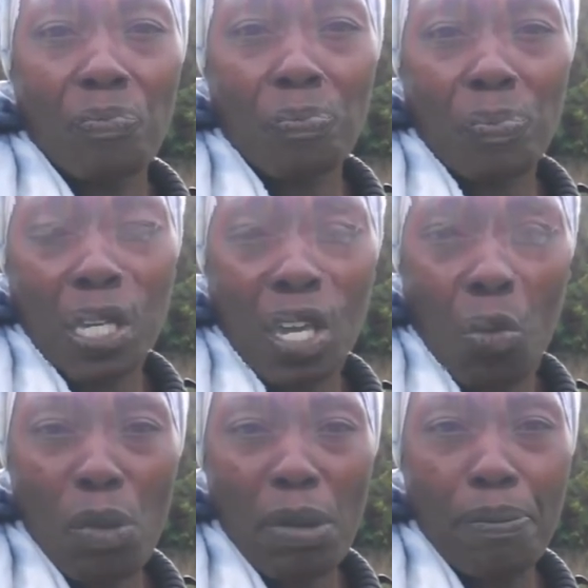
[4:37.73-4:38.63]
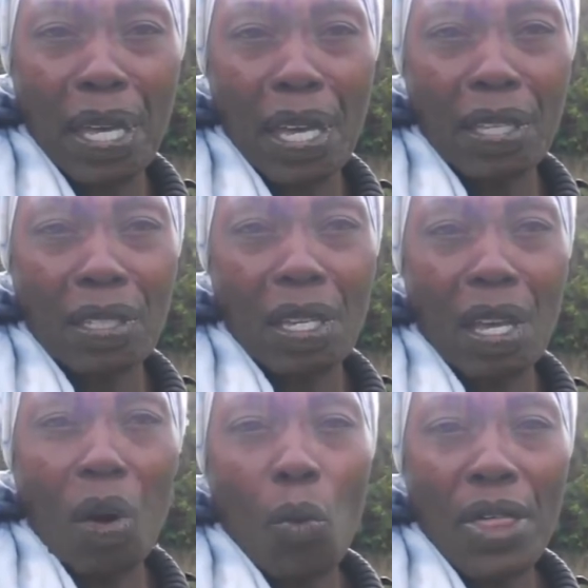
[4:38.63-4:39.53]
human beings
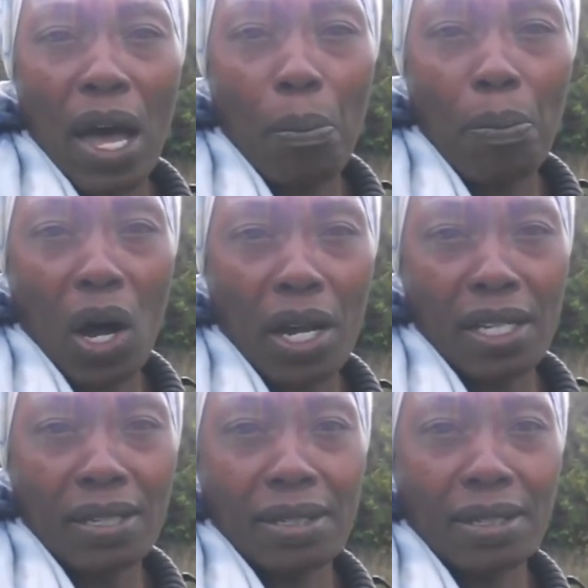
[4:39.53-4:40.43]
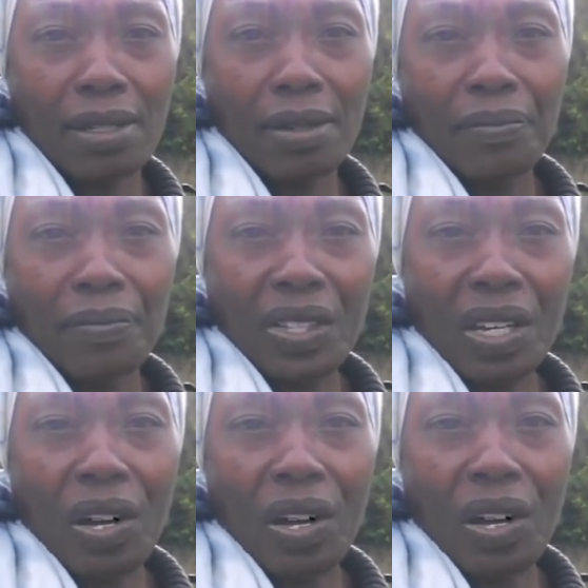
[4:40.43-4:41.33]
without bodies.
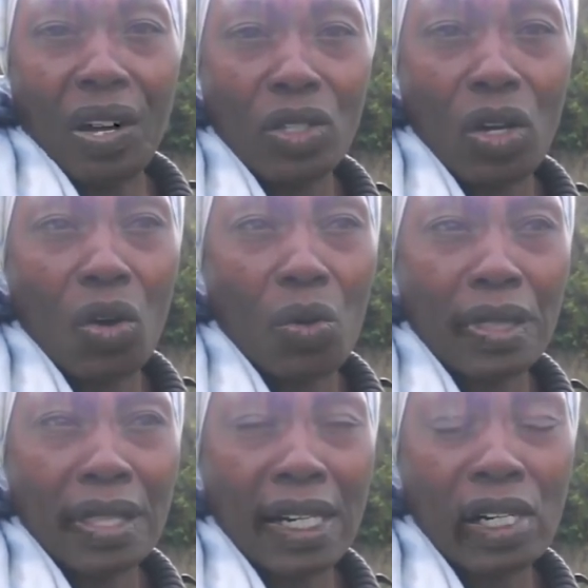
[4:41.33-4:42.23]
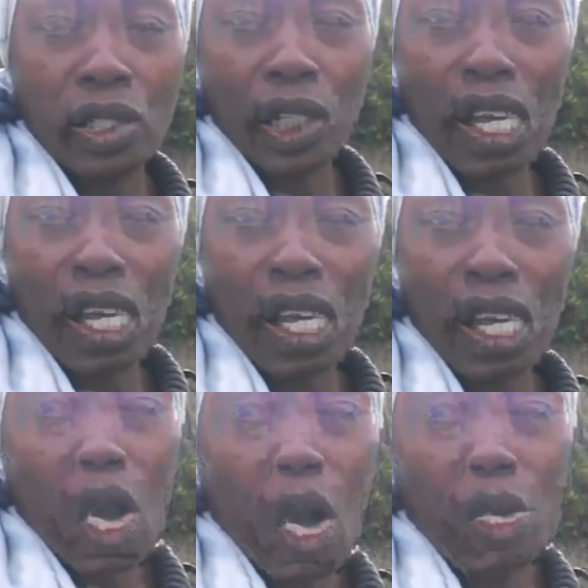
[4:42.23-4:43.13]
Okay, so they're just looking for a
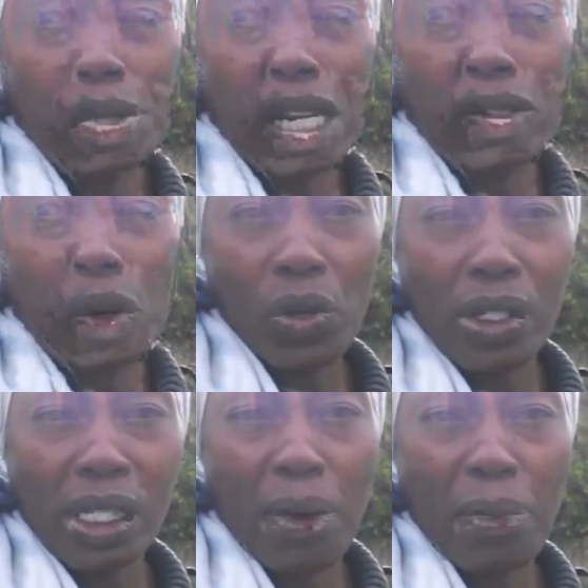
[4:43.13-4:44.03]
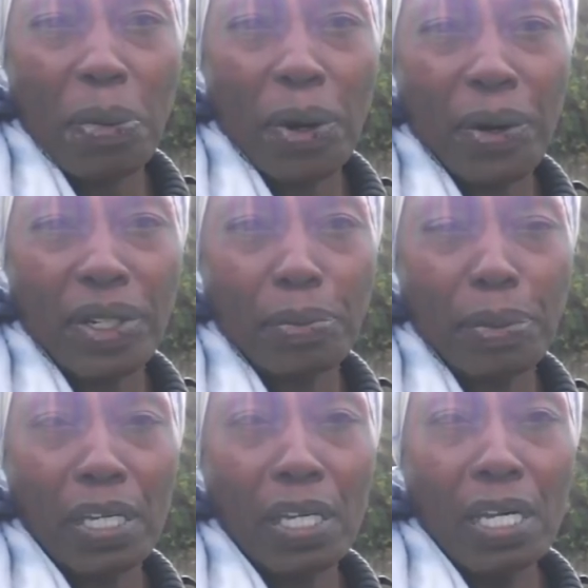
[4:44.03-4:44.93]
host, and during this time people are going to
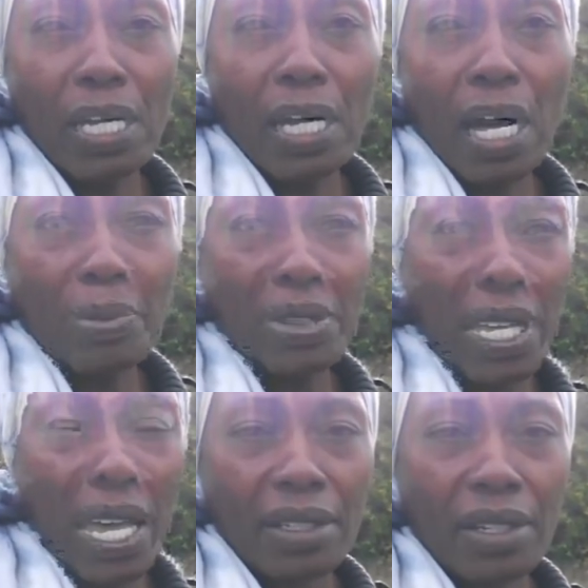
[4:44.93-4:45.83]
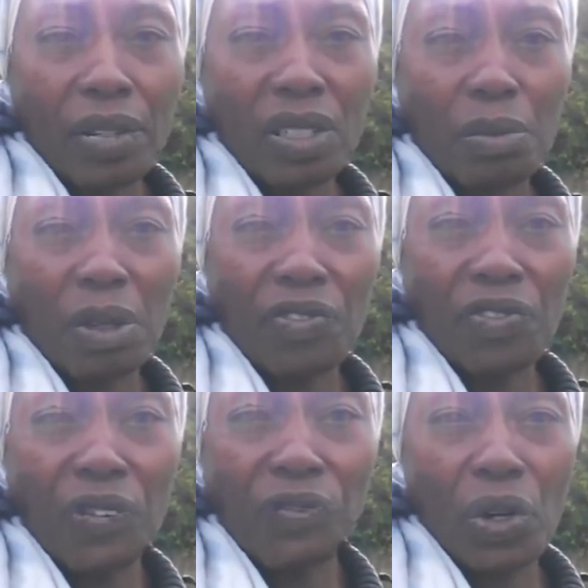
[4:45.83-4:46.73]
be upset, they're going to be
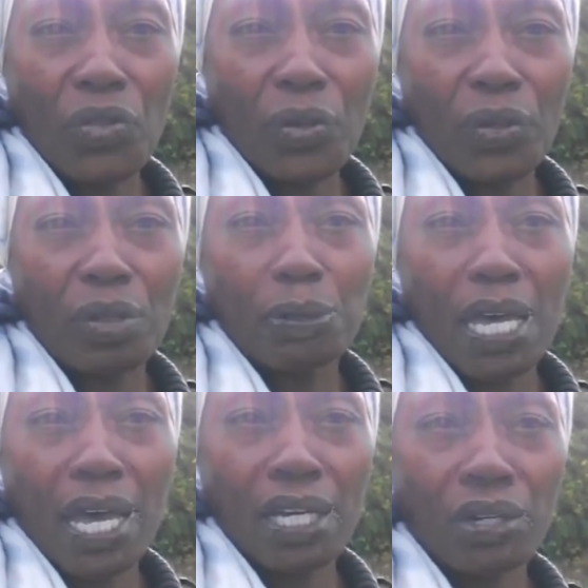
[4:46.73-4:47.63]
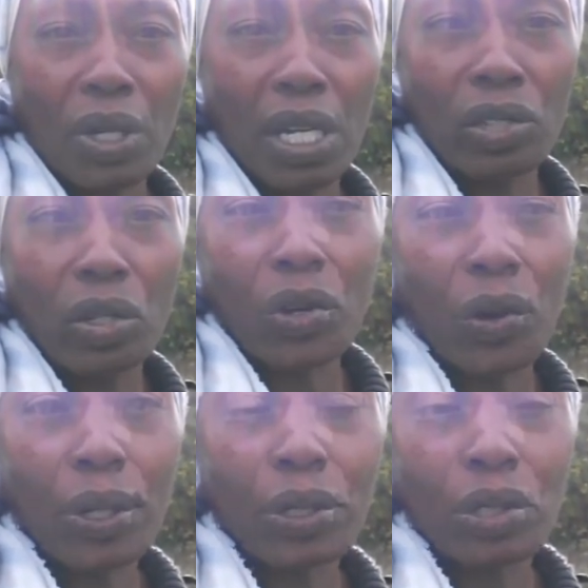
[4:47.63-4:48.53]
fearful, they're going to be angry, so
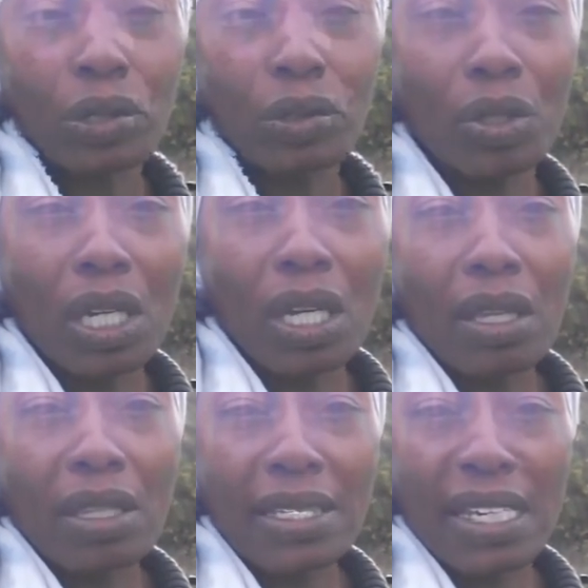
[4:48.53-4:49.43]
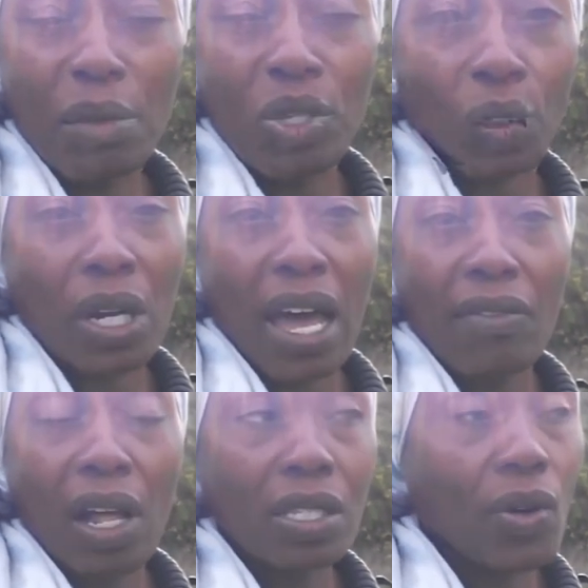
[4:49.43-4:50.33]
these demons are going to have
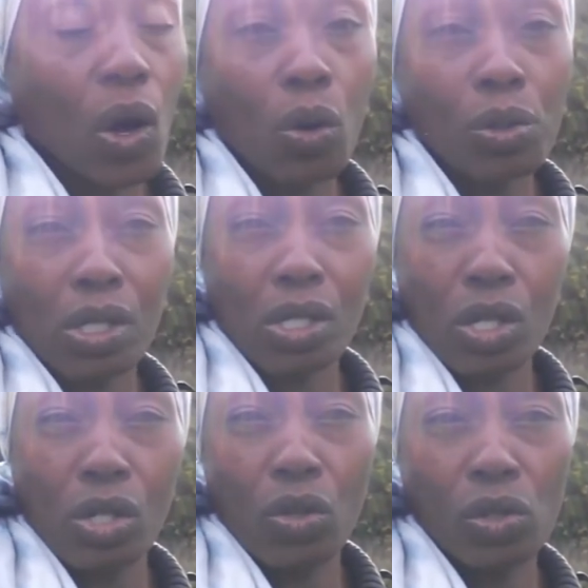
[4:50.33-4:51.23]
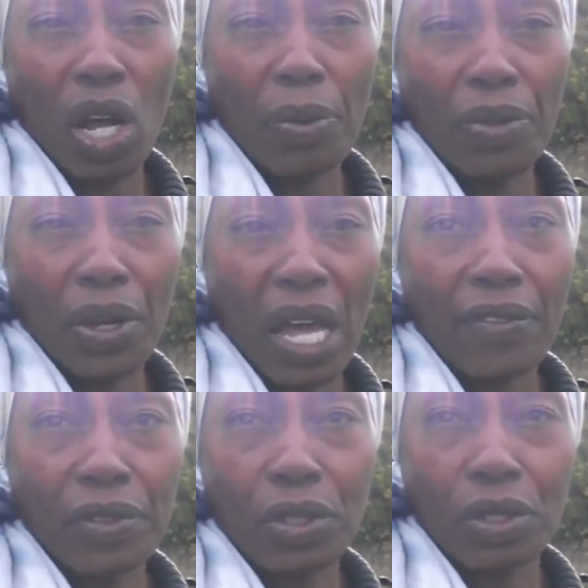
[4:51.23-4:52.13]
lots of hosts to do the job that they have to
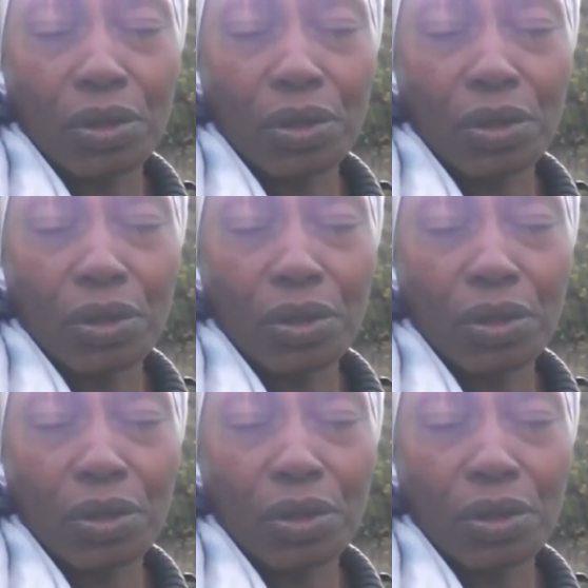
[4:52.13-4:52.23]
do.